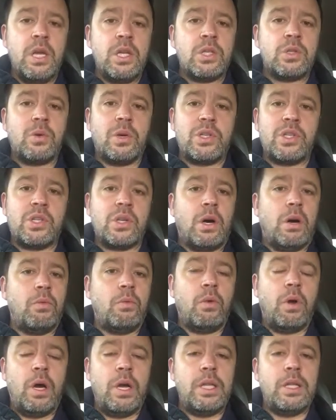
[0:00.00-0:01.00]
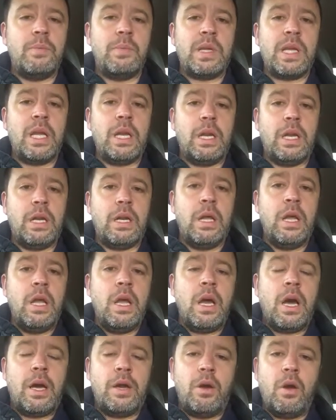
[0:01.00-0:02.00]
So I start right at the beginning,
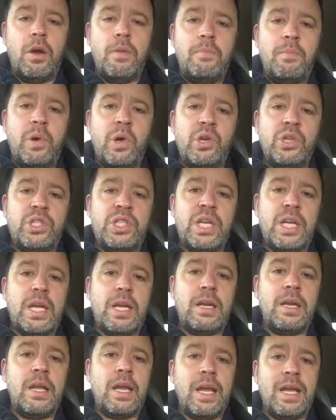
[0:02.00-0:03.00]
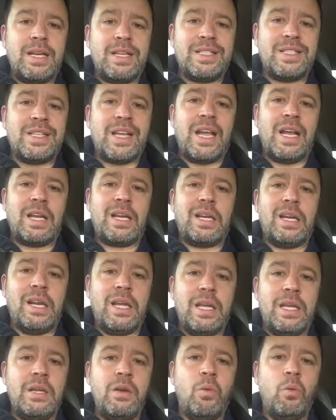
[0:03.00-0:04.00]
and I put in
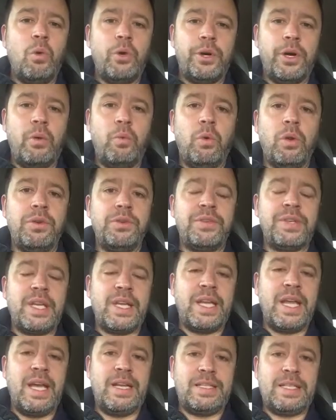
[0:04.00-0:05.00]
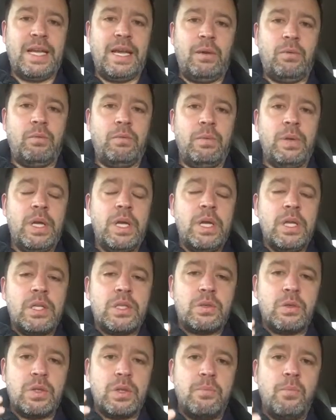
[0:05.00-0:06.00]
exactly what I want to get out.
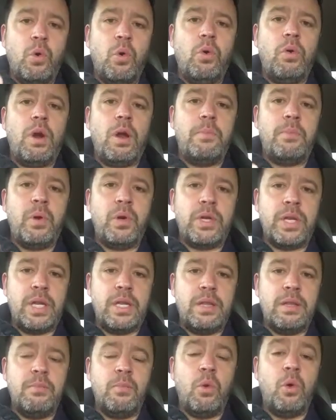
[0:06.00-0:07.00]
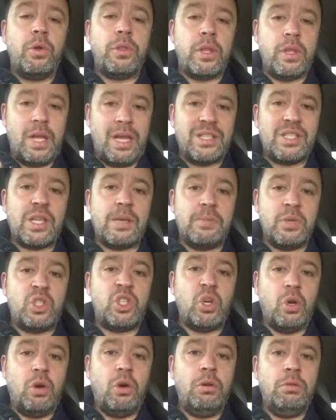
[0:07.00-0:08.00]
So the more I put in, the more that as they
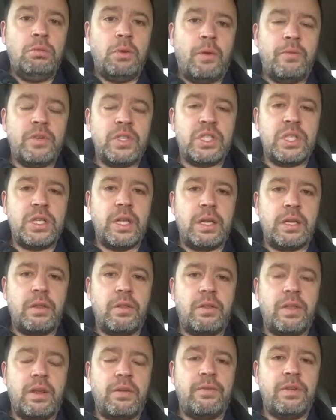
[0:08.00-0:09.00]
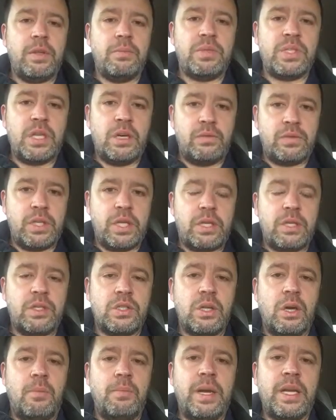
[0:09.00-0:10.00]
mature, obviously they can think for themselves and they can
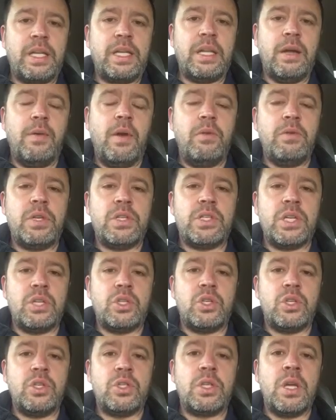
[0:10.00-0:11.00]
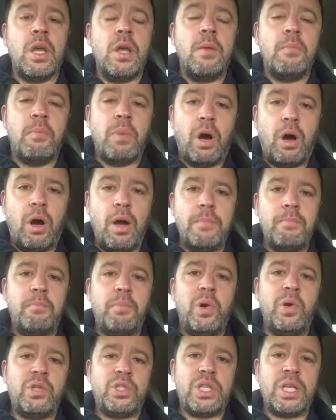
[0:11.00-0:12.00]
start making their own decisions, but I'm
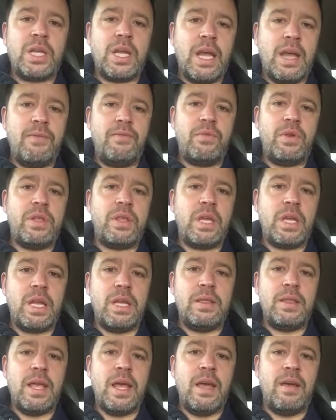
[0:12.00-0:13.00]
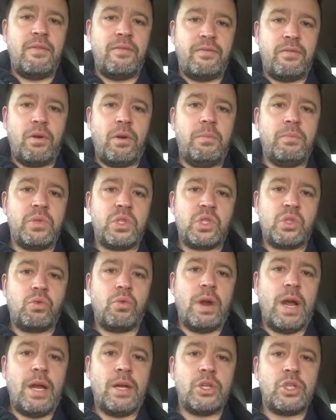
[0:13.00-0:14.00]
putting everything in there from
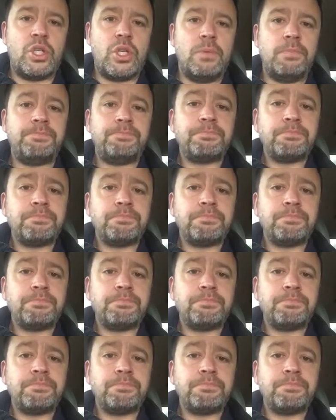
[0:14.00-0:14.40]
scratch.